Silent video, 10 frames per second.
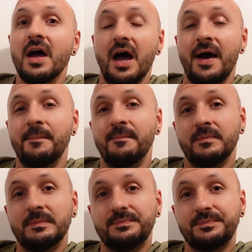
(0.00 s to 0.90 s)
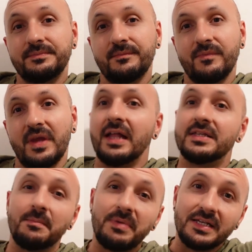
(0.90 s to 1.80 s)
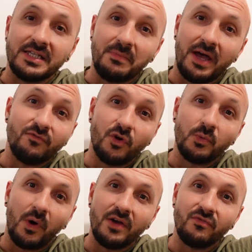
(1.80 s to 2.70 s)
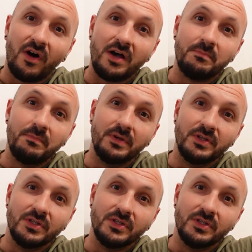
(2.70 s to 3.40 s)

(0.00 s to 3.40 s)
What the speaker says: And some places might have good Wi-Fi, but